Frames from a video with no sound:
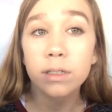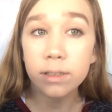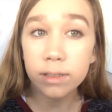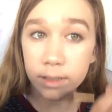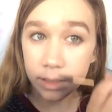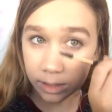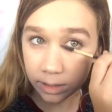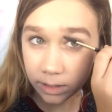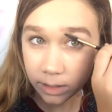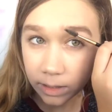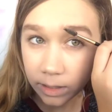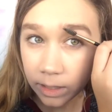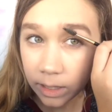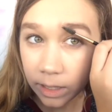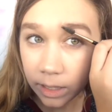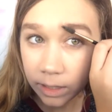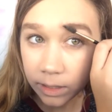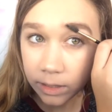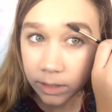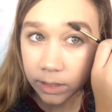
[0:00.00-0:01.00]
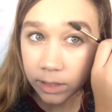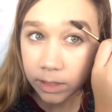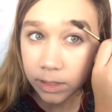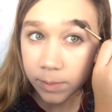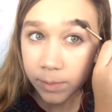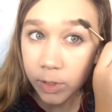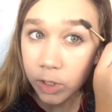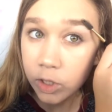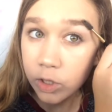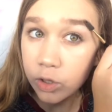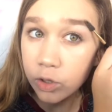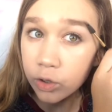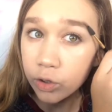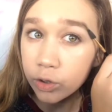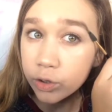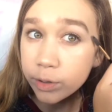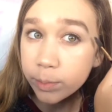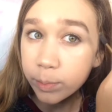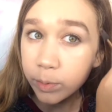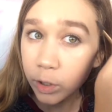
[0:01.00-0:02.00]
then just make sure to
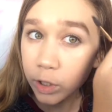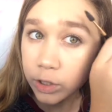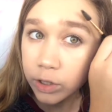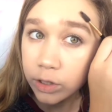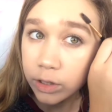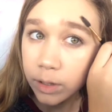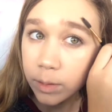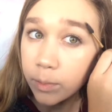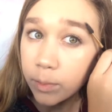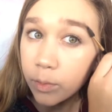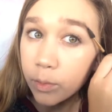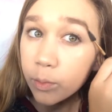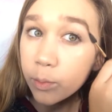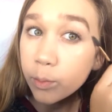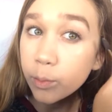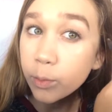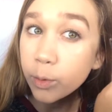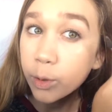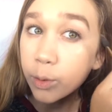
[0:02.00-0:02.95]
brush them through.